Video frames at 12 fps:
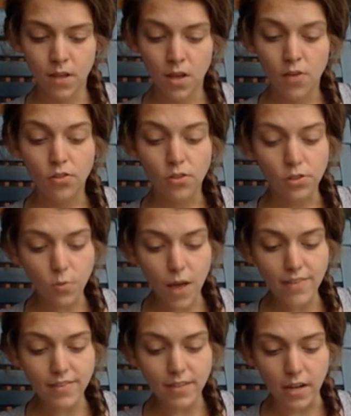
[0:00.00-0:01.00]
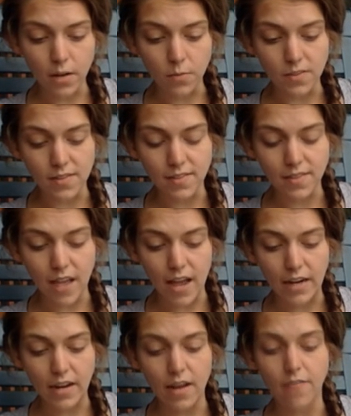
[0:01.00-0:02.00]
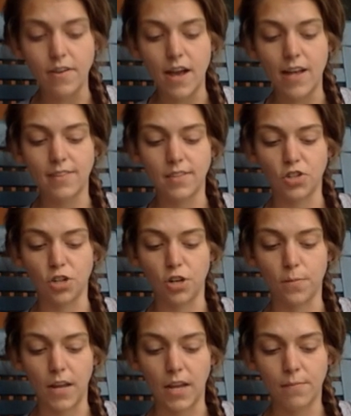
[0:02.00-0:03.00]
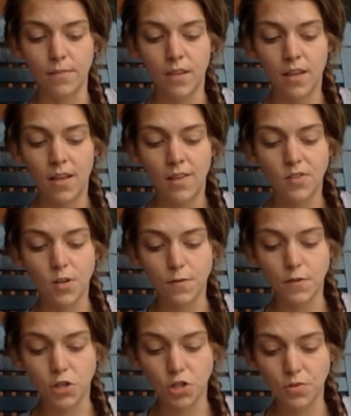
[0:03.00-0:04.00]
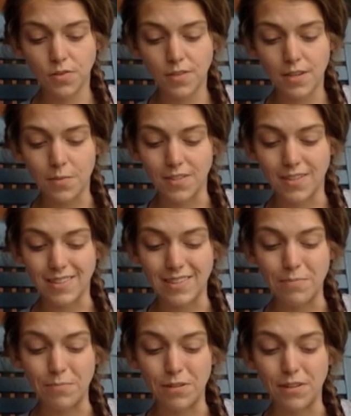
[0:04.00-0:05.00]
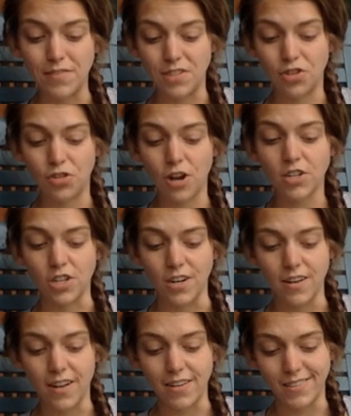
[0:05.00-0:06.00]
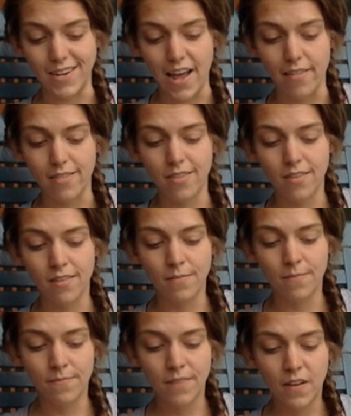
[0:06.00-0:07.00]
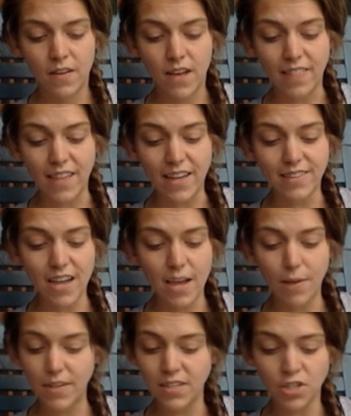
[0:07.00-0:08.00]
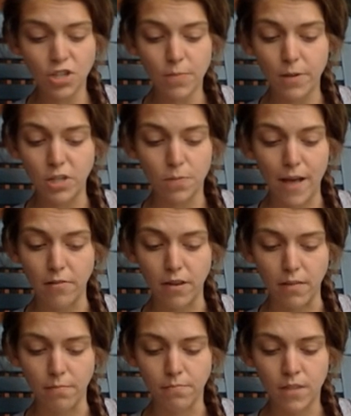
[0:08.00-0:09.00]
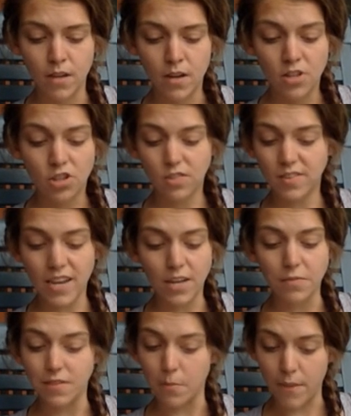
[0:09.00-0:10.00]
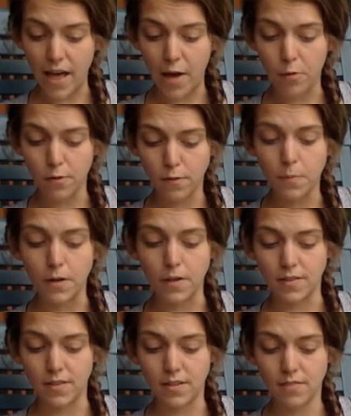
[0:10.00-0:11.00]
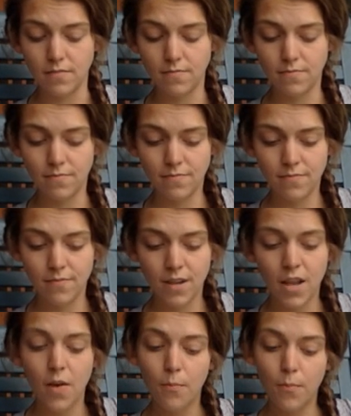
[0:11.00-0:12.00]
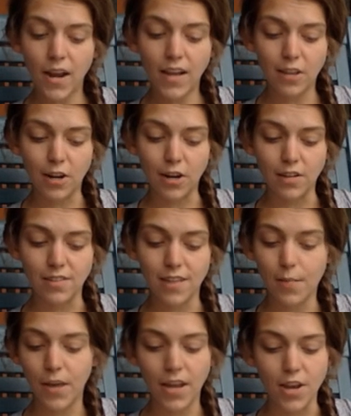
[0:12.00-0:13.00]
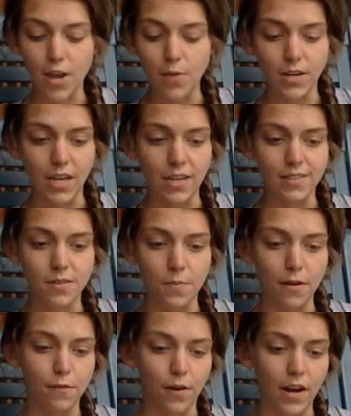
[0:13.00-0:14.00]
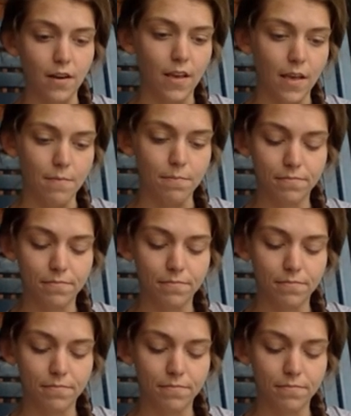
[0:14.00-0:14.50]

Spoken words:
The swastika was the sign of Nazi Germany, so for Jews it was the symbol of destruction and death. At that time I didn't know much about him, just that he was a powerful person. But I learned that we had no need to be afraid of him.